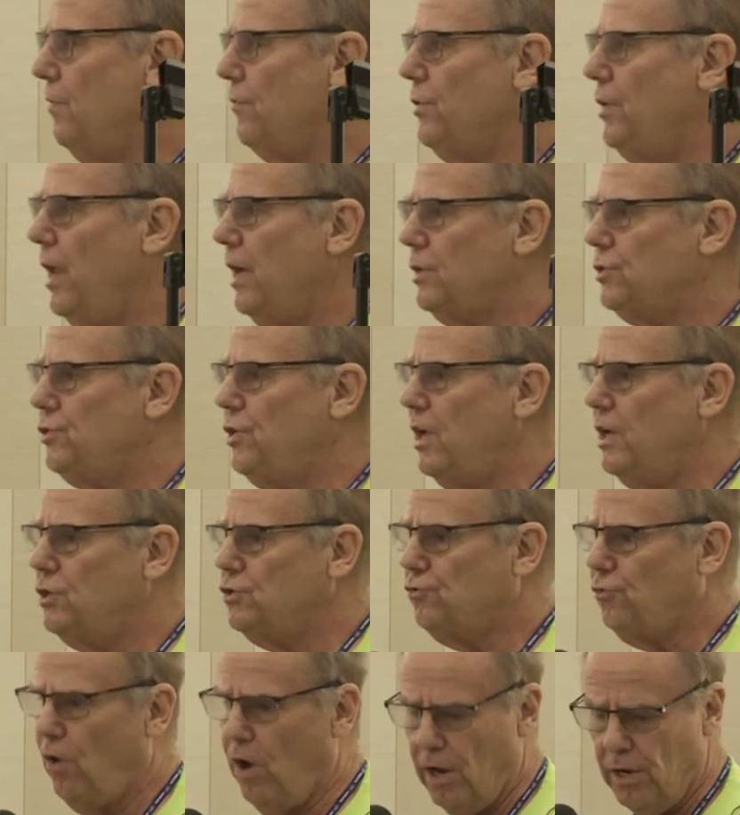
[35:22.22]
of the next
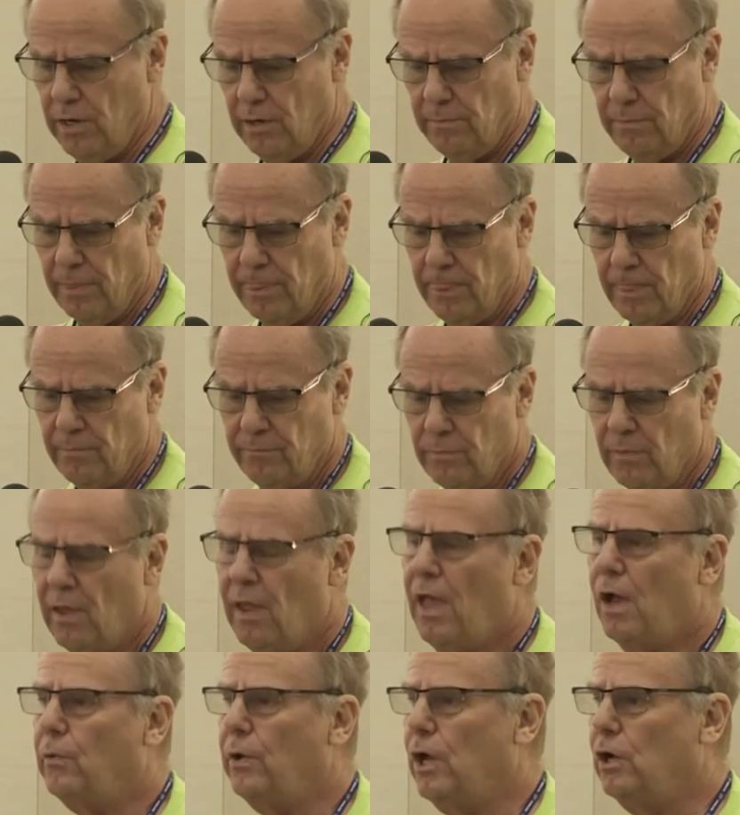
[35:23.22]
day's run.
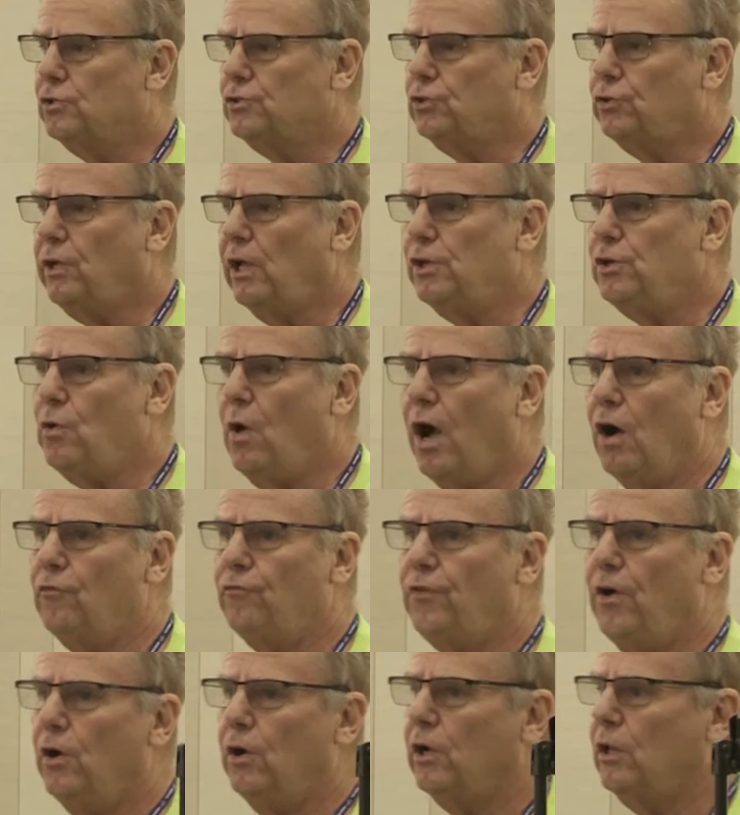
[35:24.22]
And we also tell you how
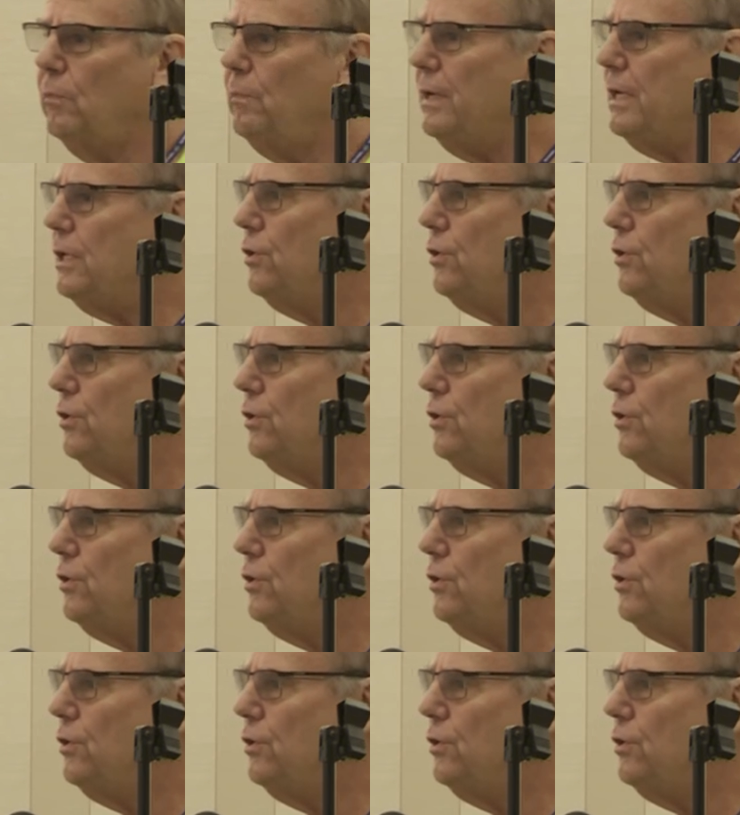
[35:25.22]
far it'll be